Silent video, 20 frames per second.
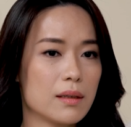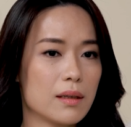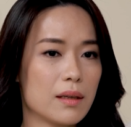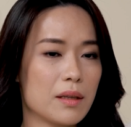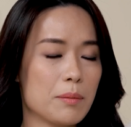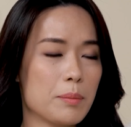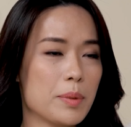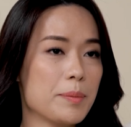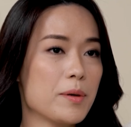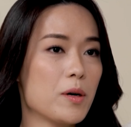I
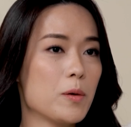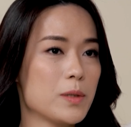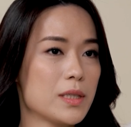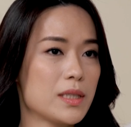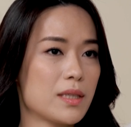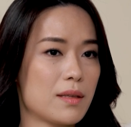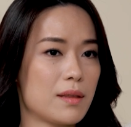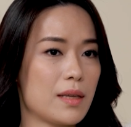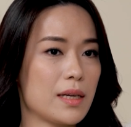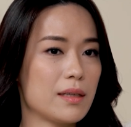think people always
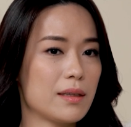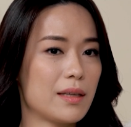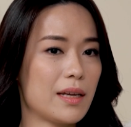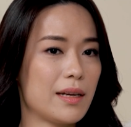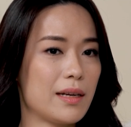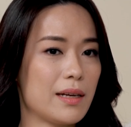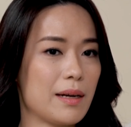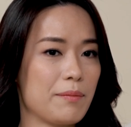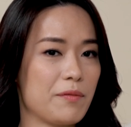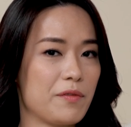think
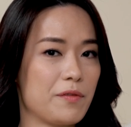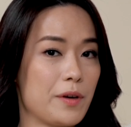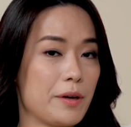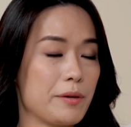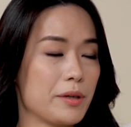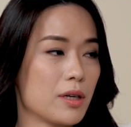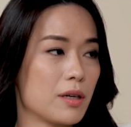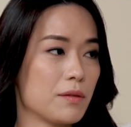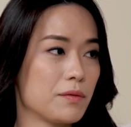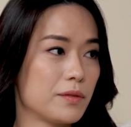that I'm
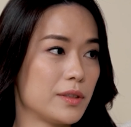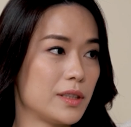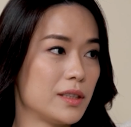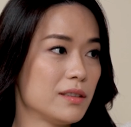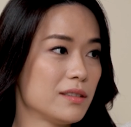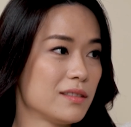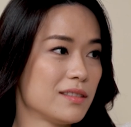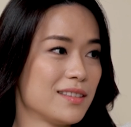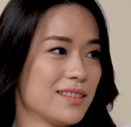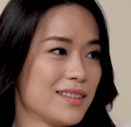very confident.